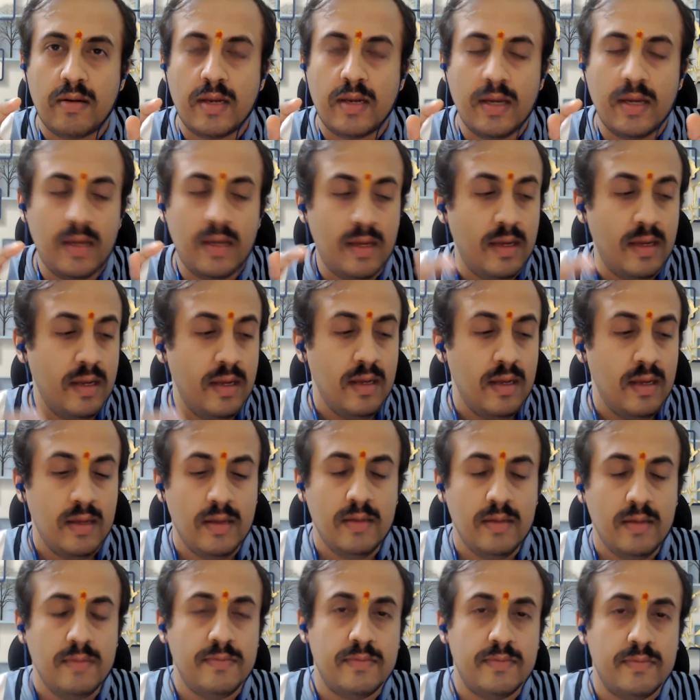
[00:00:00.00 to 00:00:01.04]
Okay,
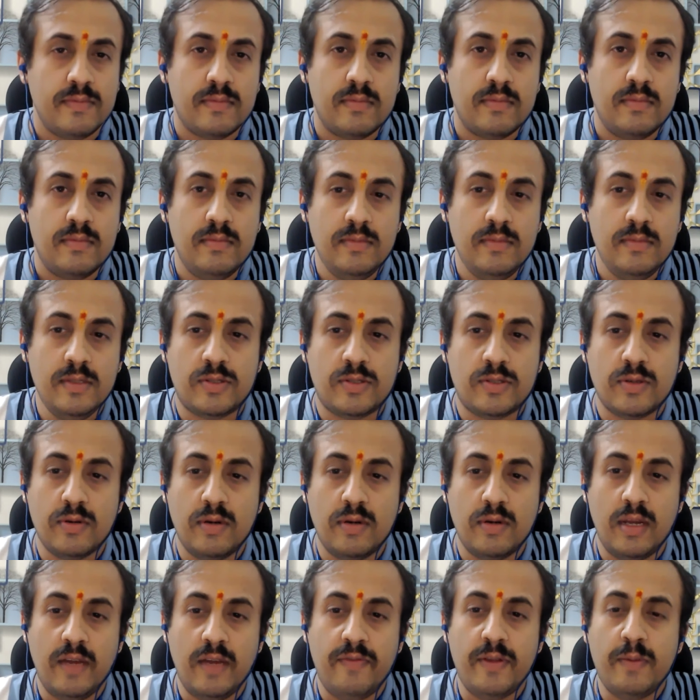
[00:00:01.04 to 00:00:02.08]

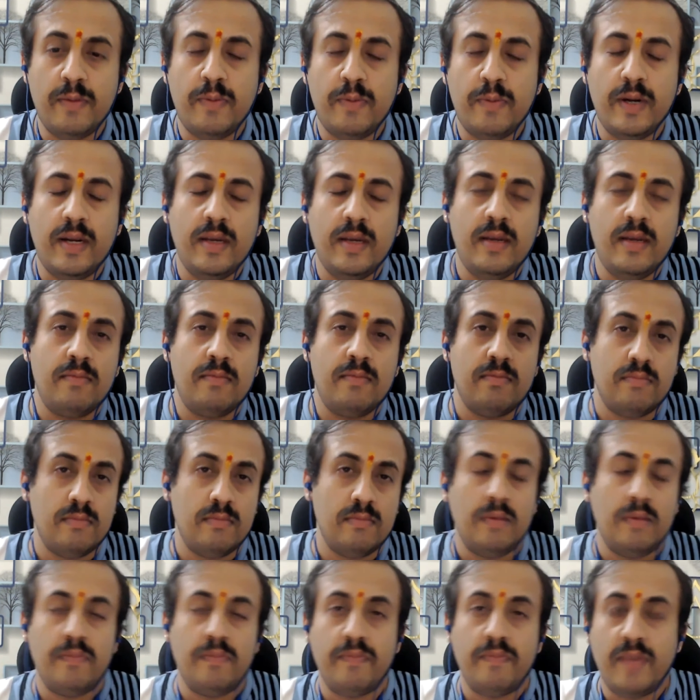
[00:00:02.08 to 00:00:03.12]
so everybody,
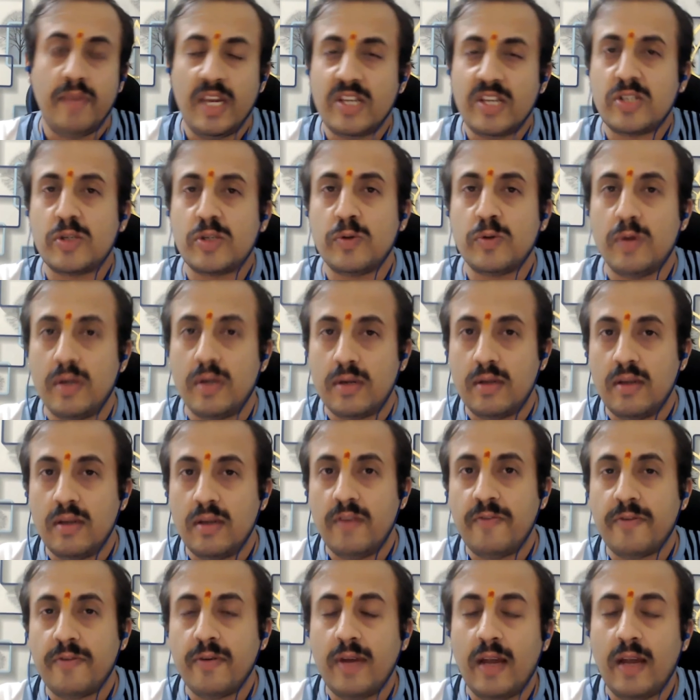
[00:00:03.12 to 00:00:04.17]
make sure
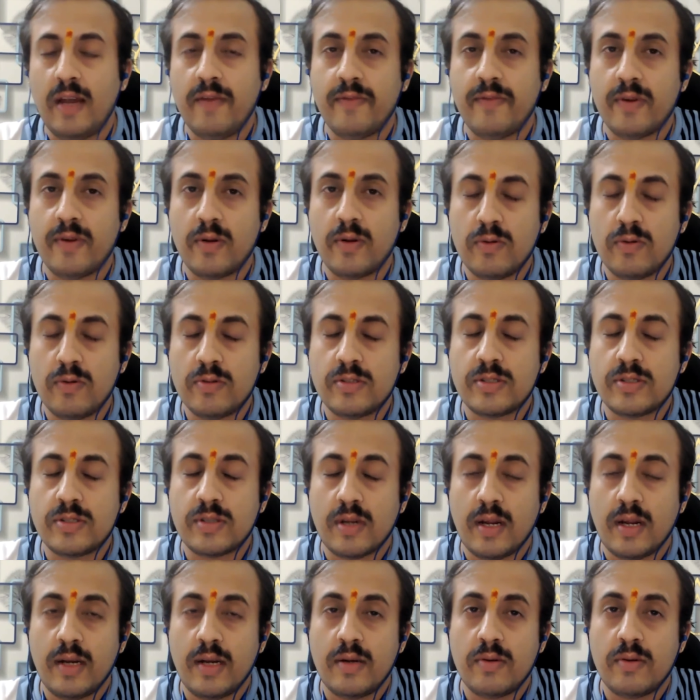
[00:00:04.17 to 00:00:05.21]
if you have loans,
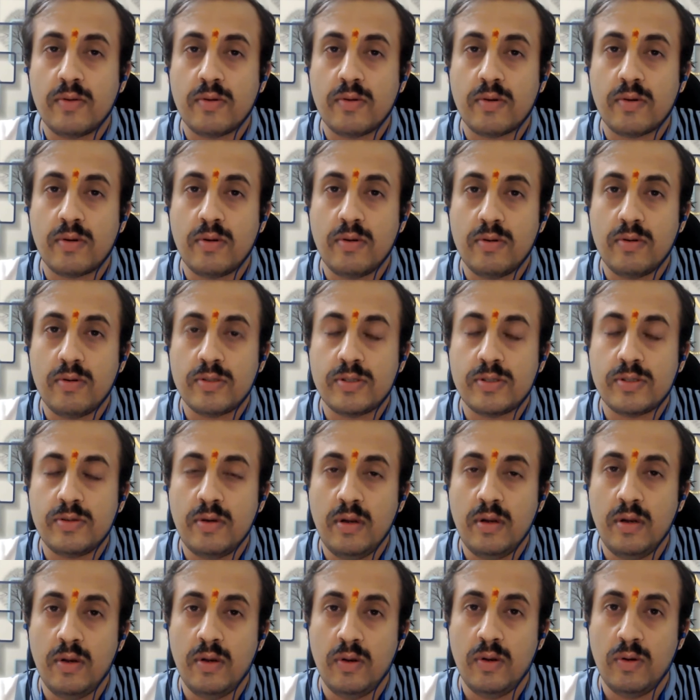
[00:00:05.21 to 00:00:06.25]
try to close
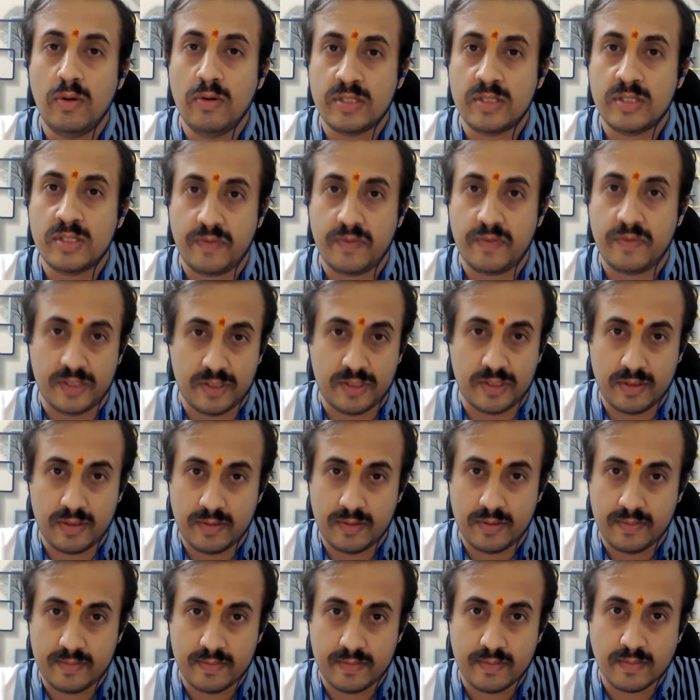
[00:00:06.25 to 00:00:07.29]
your loans first.
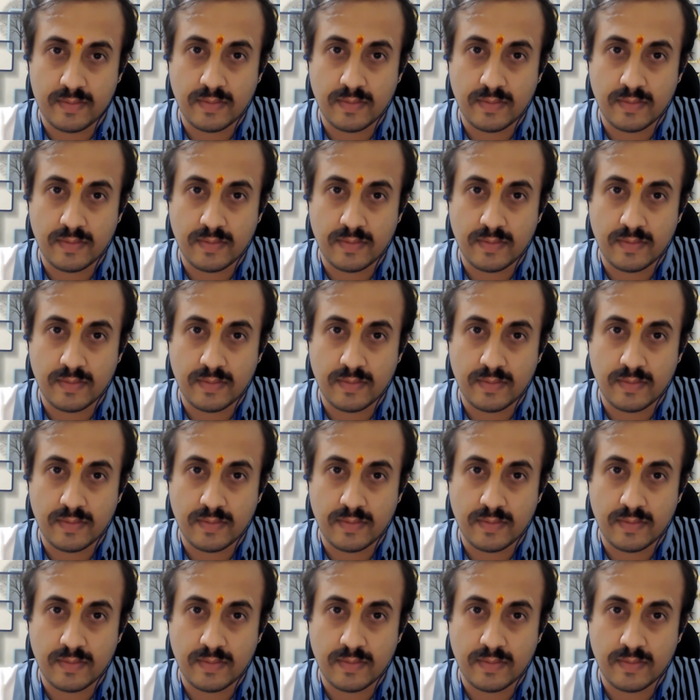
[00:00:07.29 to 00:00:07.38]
